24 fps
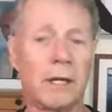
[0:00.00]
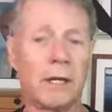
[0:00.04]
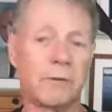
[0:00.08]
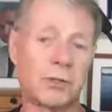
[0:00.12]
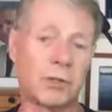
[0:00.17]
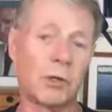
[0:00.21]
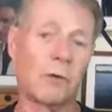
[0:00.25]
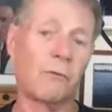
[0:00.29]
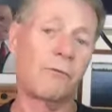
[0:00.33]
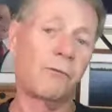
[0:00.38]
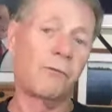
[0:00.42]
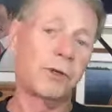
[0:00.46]

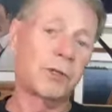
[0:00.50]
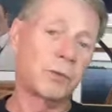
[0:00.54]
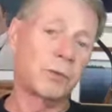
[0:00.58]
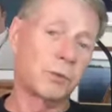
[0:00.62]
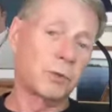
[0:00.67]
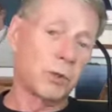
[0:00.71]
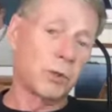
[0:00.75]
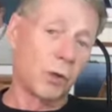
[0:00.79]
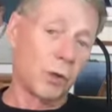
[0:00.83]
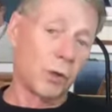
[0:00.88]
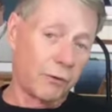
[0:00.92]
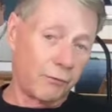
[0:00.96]
So Fritz
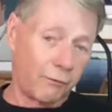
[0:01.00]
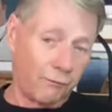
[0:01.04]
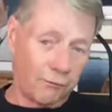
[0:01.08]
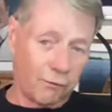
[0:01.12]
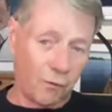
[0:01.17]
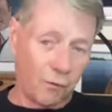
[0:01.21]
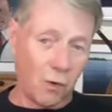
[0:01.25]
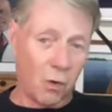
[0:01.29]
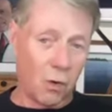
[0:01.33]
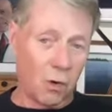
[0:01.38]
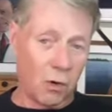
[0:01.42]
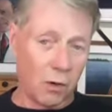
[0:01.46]
was only
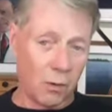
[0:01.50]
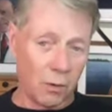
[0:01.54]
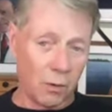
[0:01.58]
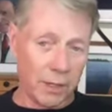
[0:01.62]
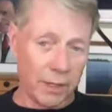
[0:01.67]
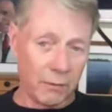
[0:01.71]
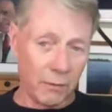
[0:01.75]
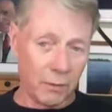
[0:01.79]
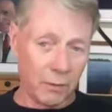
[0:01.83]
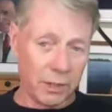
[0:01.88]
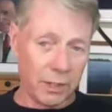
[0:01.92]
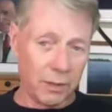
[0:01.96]
4
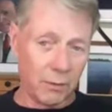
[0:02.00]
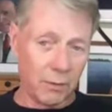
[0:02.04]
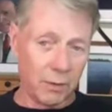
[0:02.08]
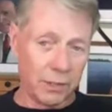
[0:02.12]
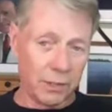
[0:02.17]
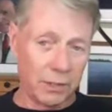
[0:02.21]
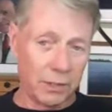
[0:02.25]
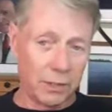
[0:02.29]
when they went